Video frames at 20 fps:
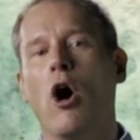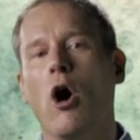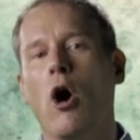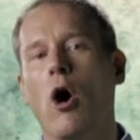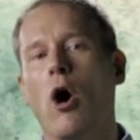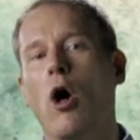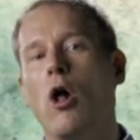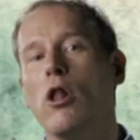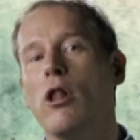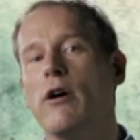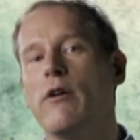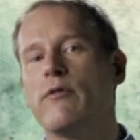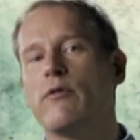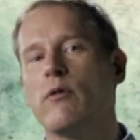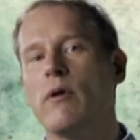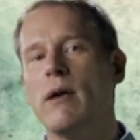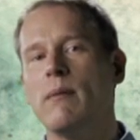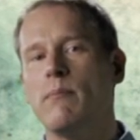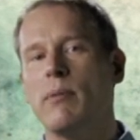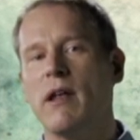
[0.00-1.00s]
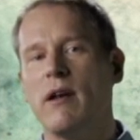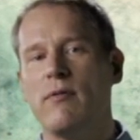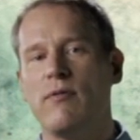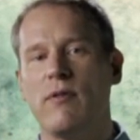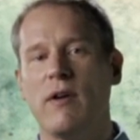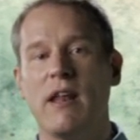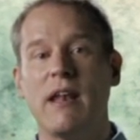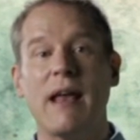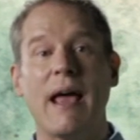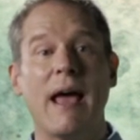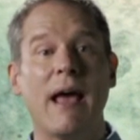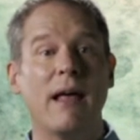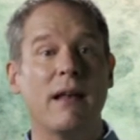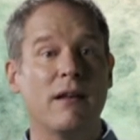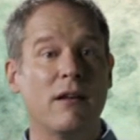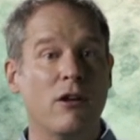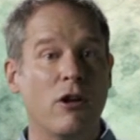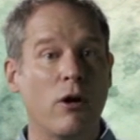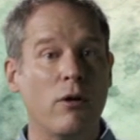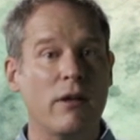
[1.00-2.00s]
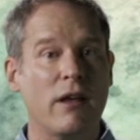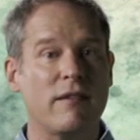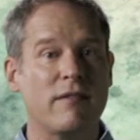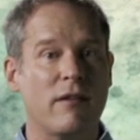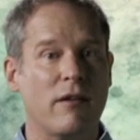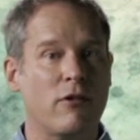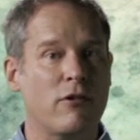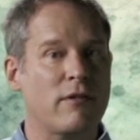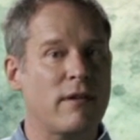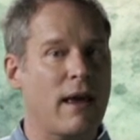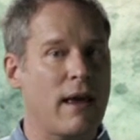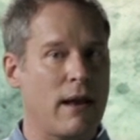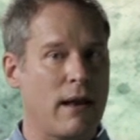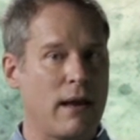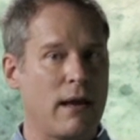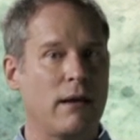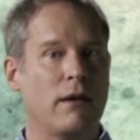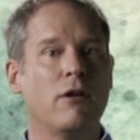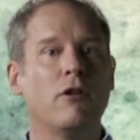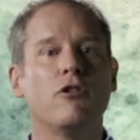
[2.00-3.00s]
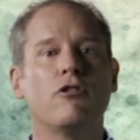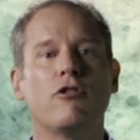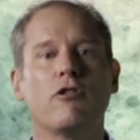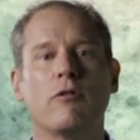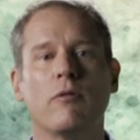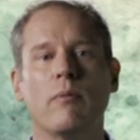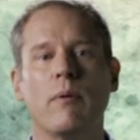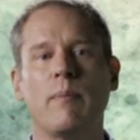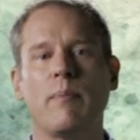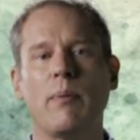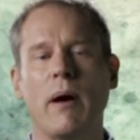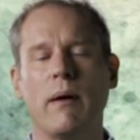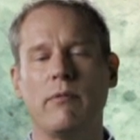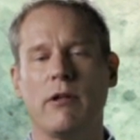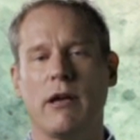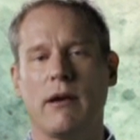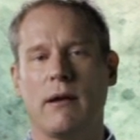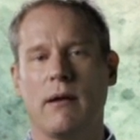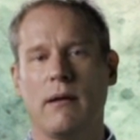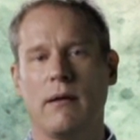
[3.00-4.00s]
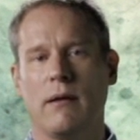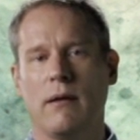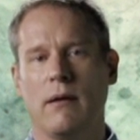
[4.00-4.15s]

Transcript: all of great benefit and no less entertaining to the Republic.